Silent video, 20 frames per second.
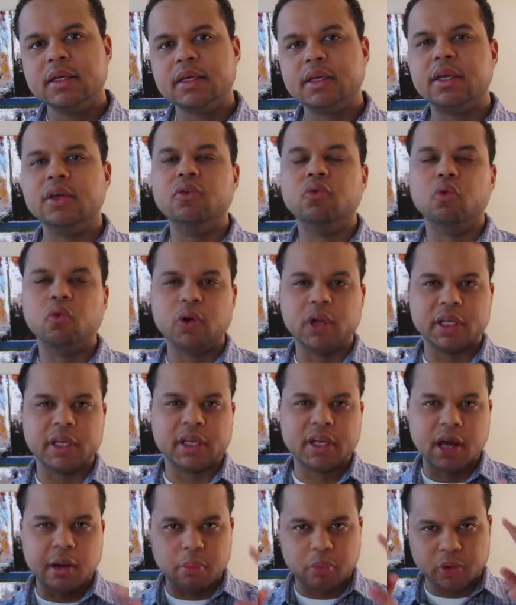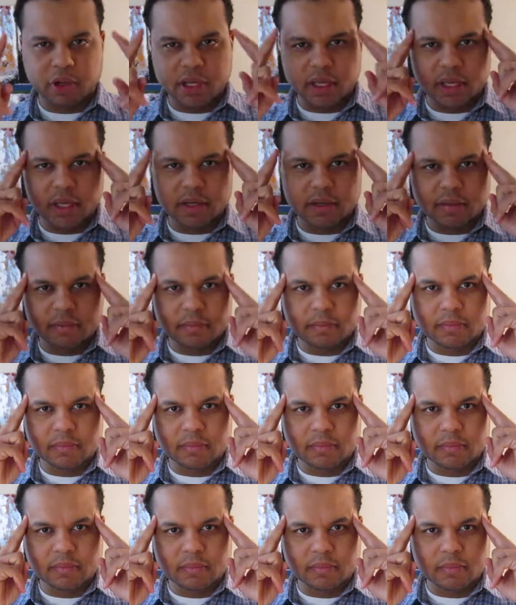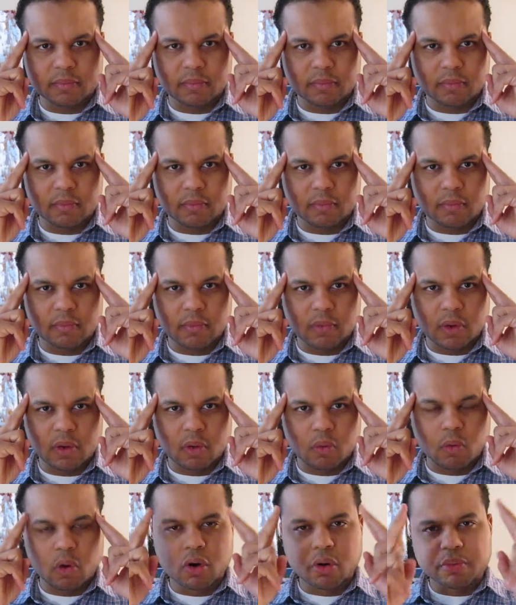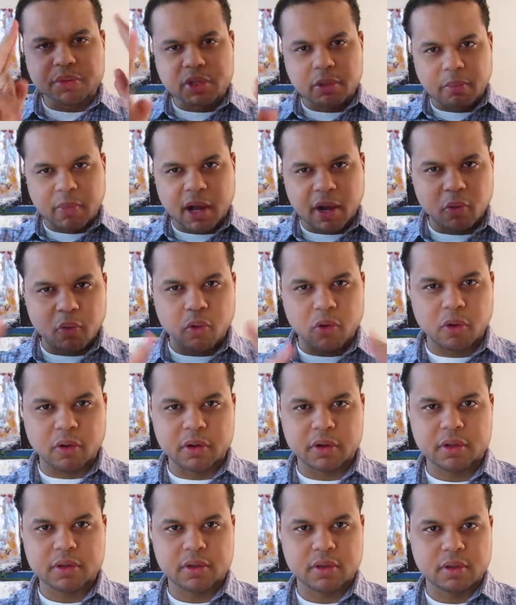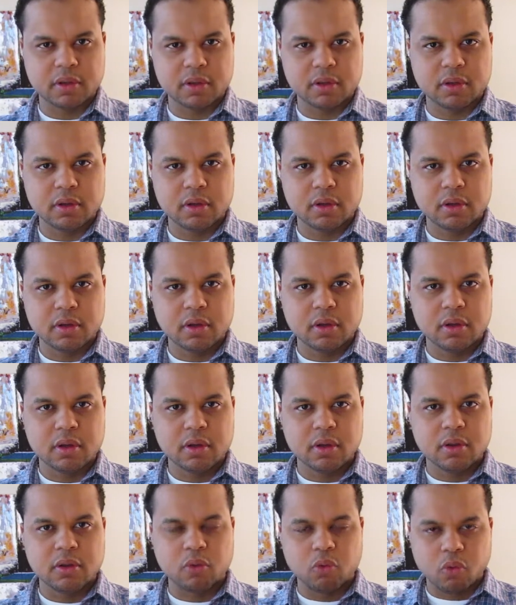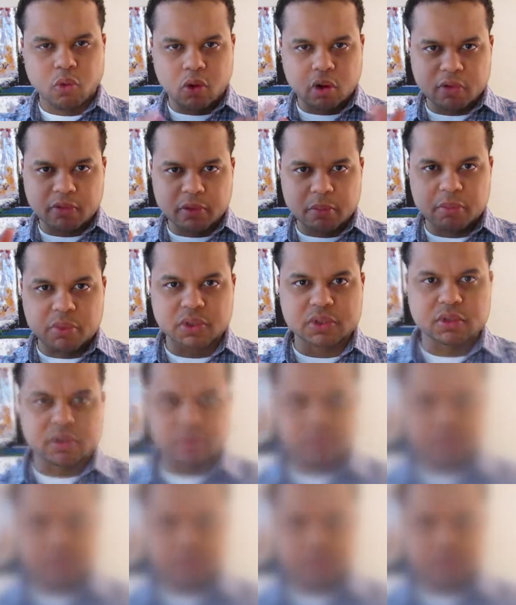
can really comprehend. Welcome to my world, the world of a Muslim.